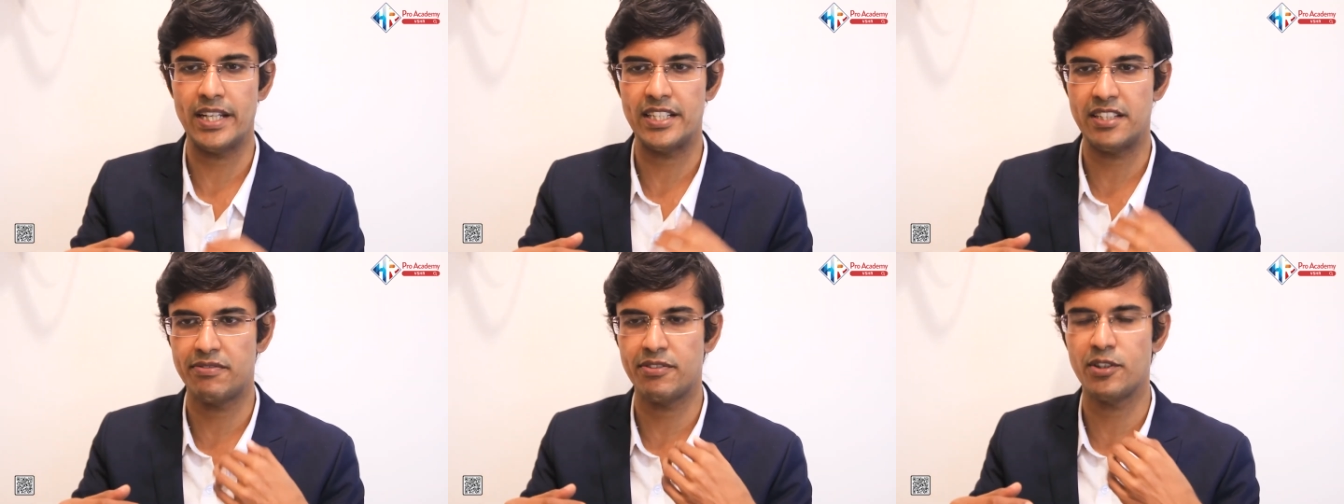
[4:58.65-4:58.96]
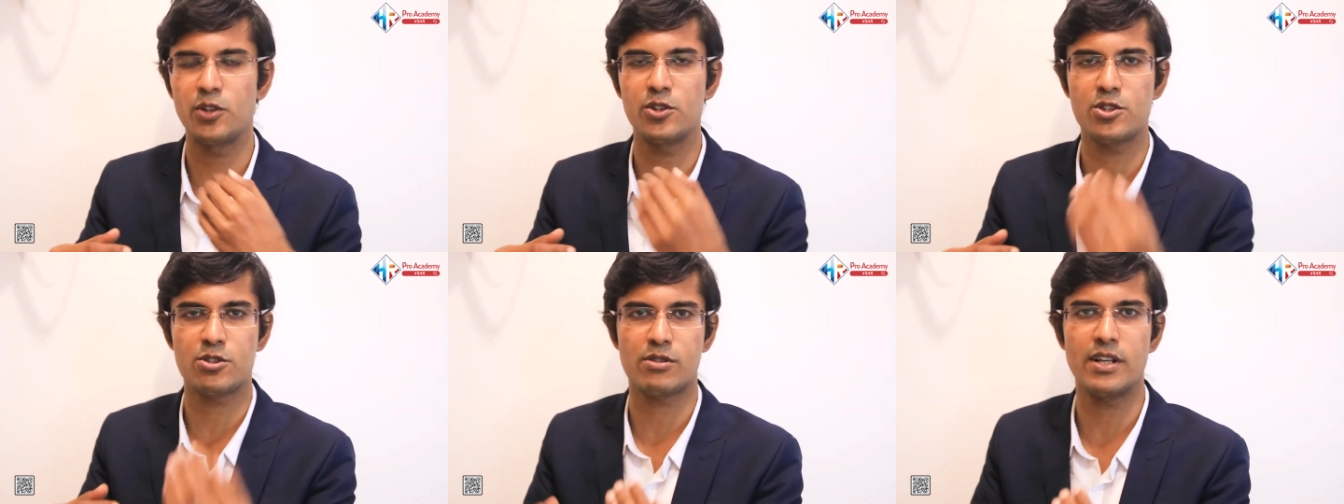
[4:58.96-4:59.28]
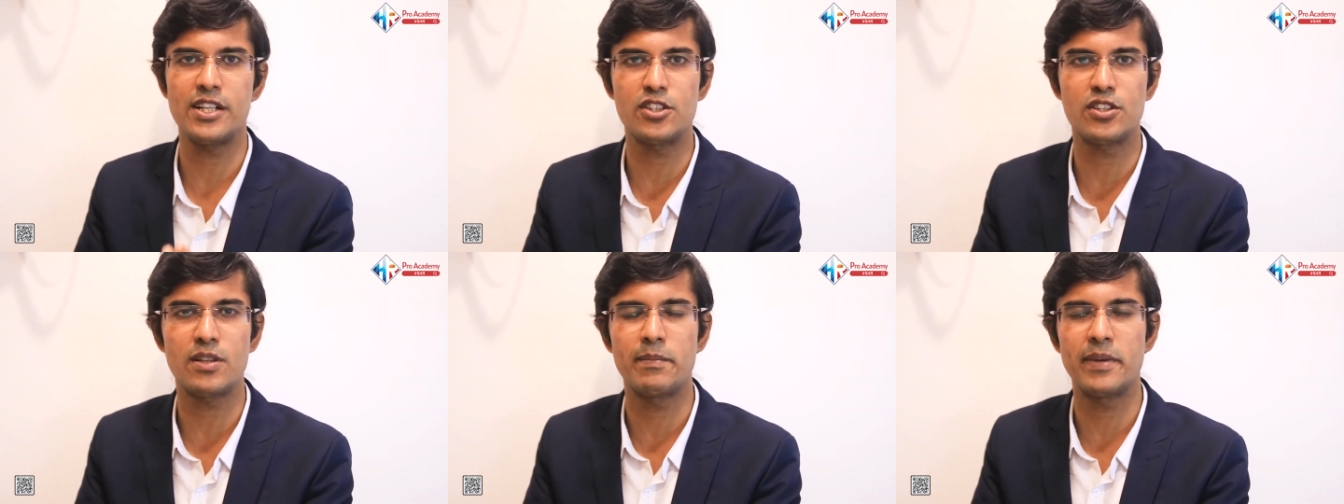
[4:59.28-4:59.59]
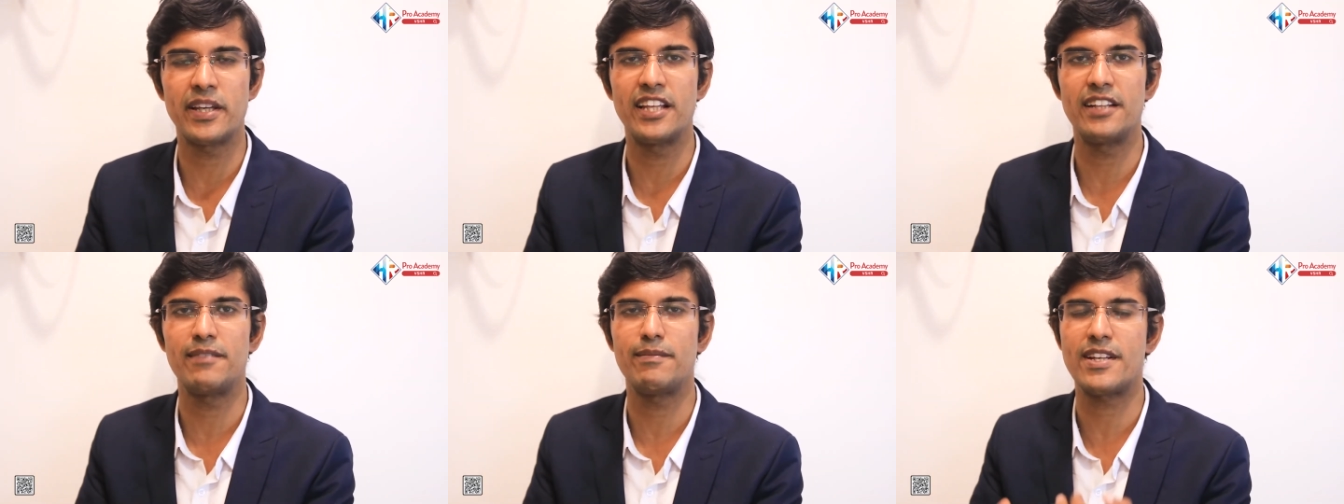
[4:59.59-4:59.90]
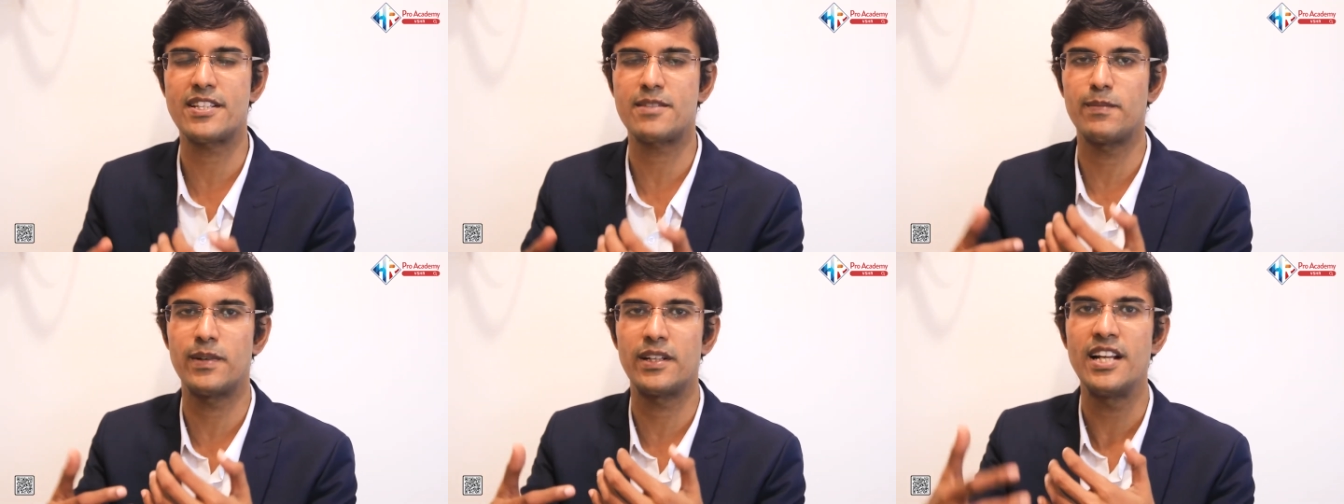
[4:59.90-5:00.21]
if you go straight to the big
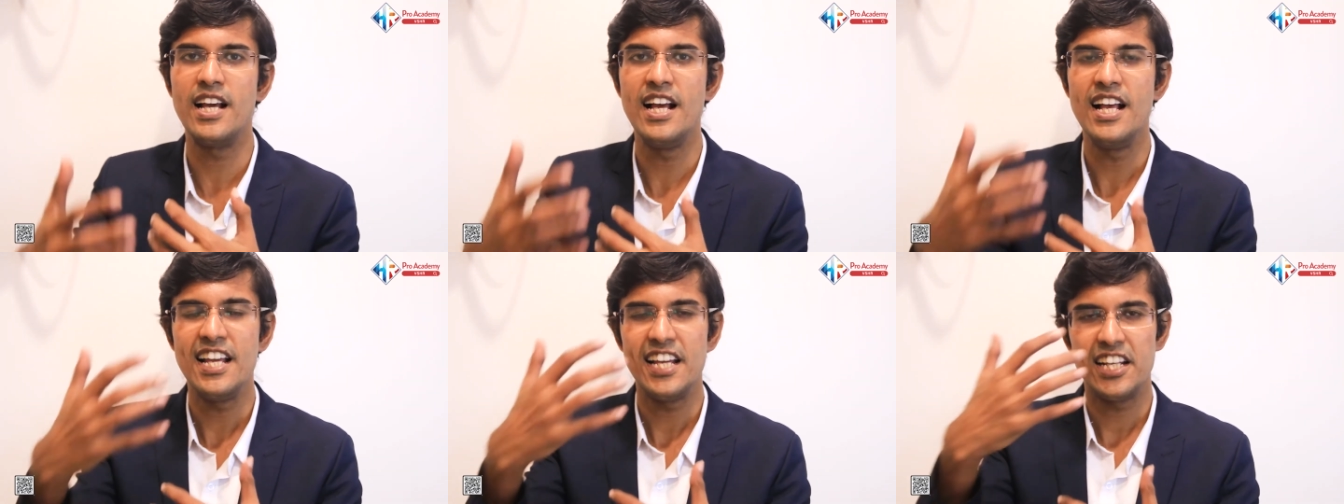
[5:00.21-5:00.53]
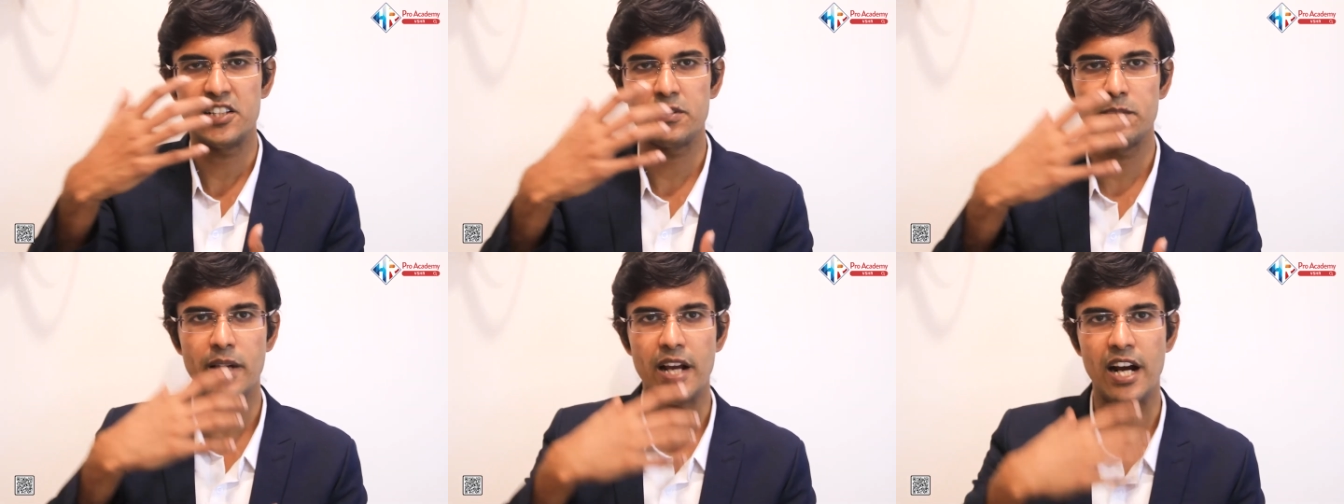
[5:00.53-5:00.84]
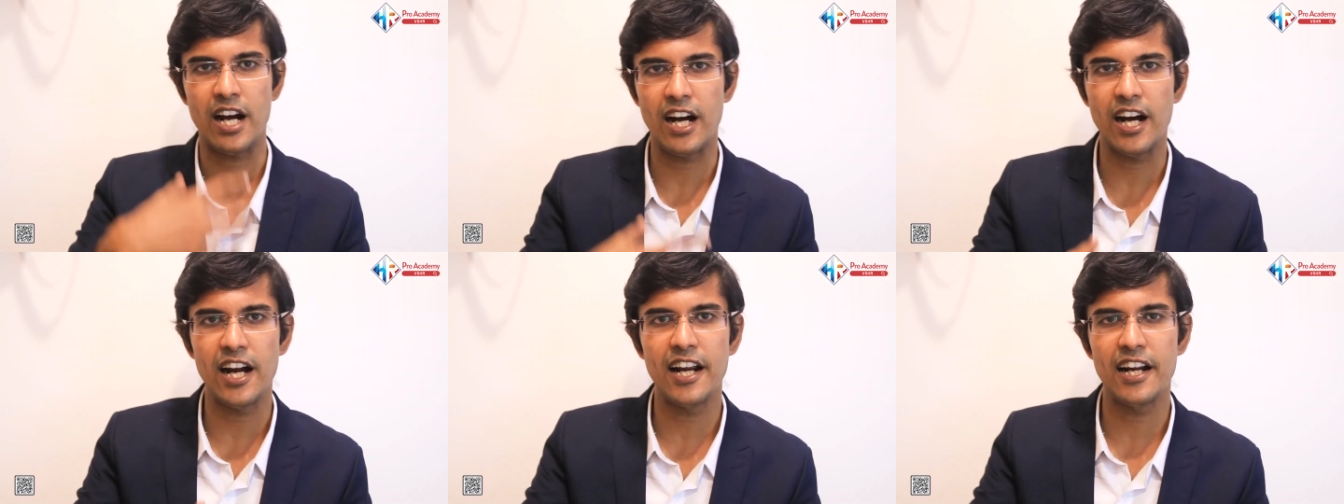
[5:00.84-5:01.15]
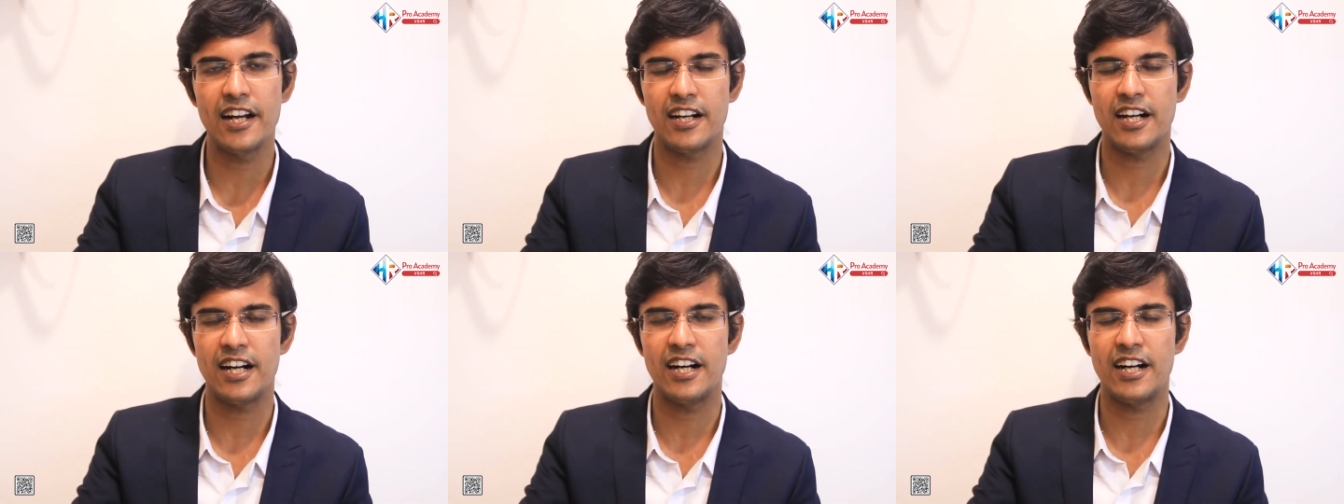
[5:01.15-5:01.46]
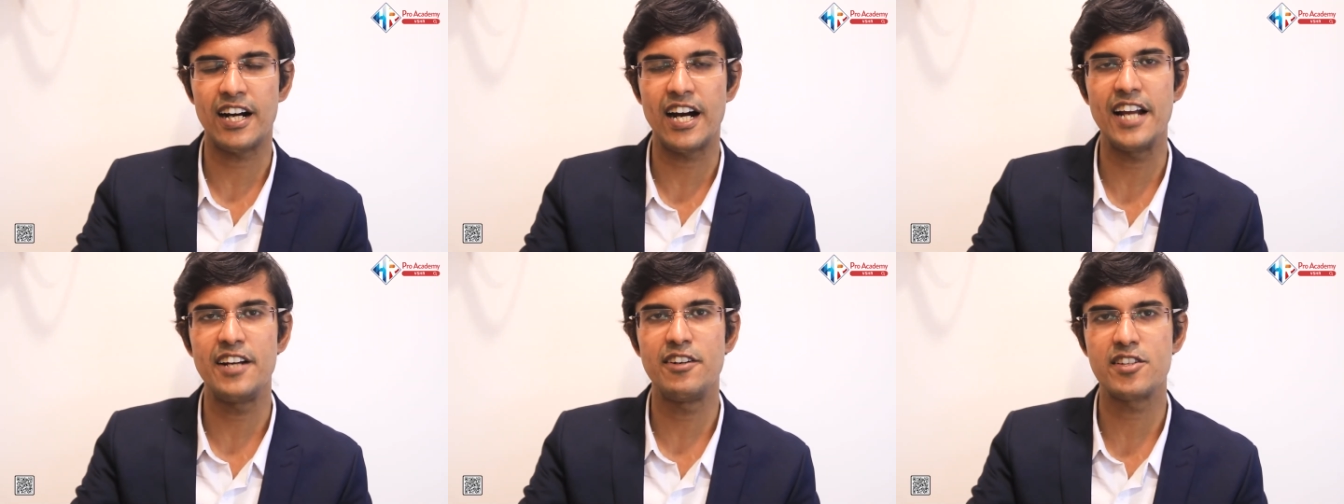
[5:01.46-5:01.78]
investment, it will be
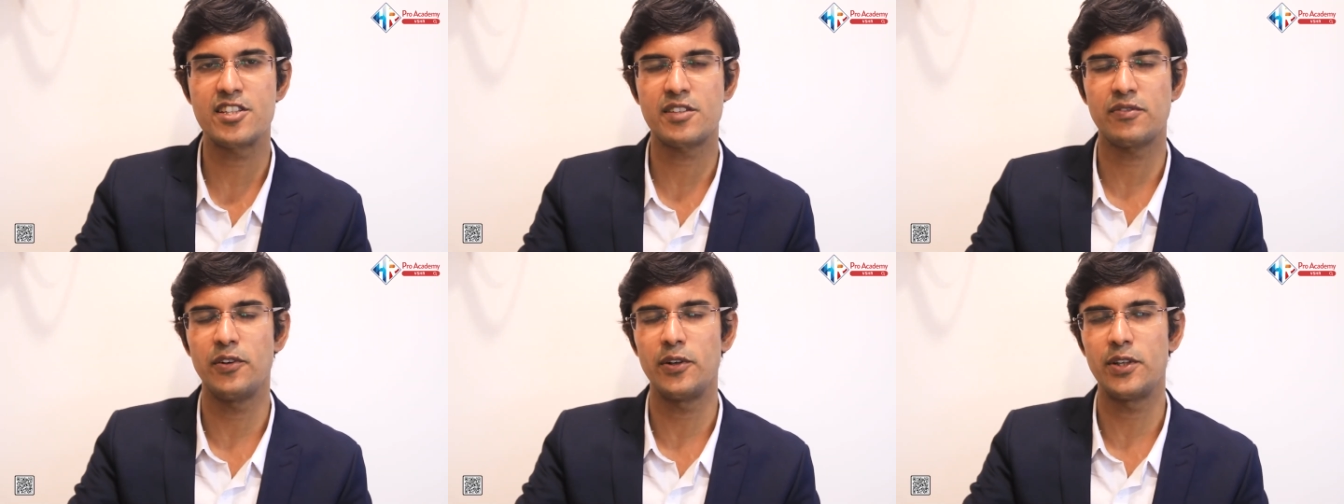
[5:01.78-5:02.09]
high risk for